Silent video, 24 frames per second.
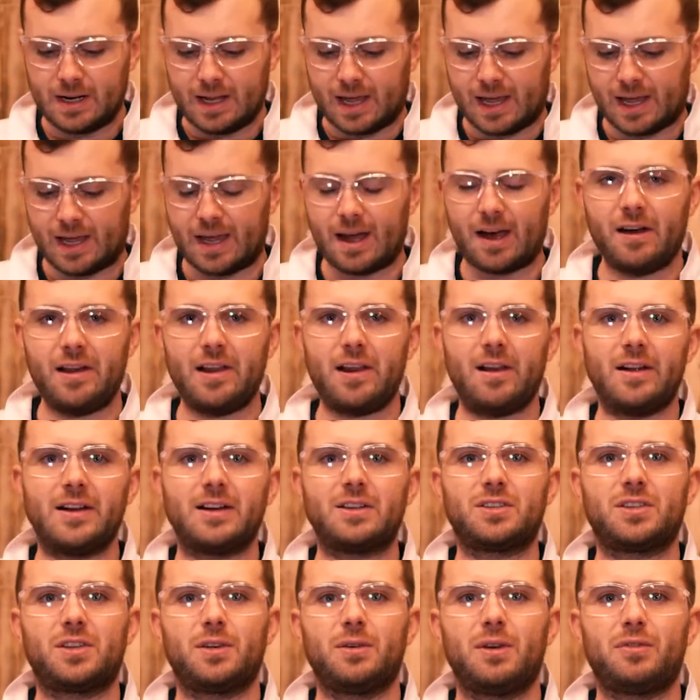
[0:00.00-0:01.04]
I
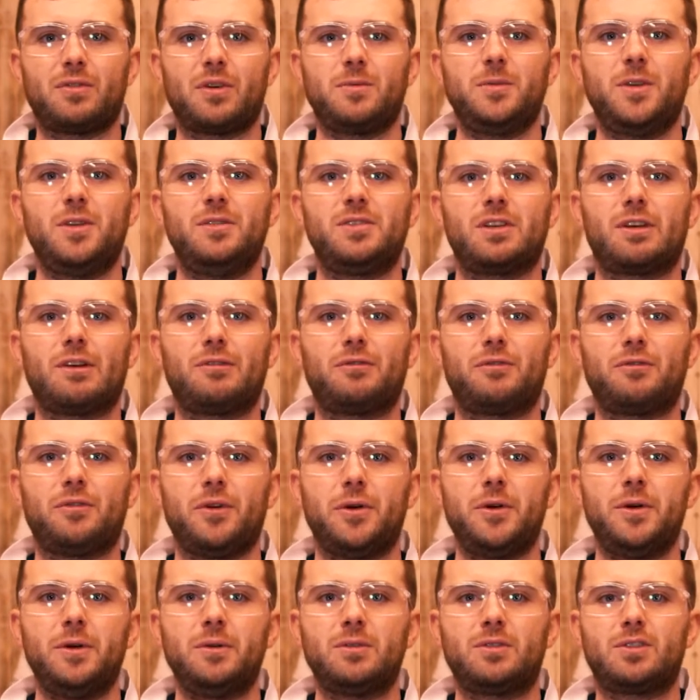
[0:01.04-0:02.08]
like to, if I'm using a
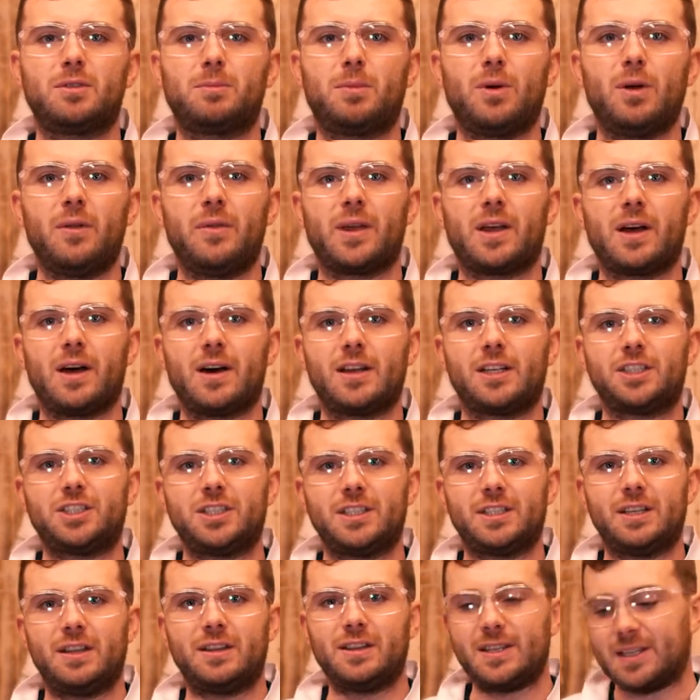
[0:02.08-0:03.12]
fruit, to put the garnish
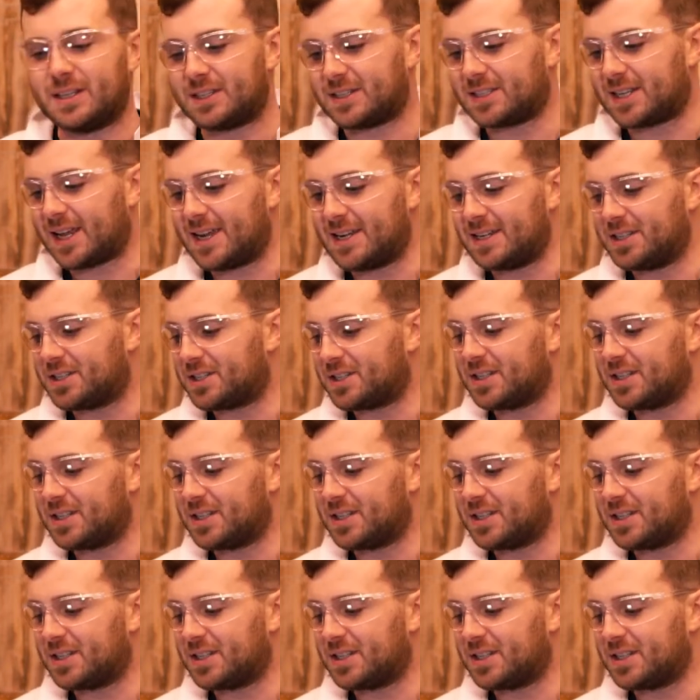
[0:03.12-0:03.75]
in at this stage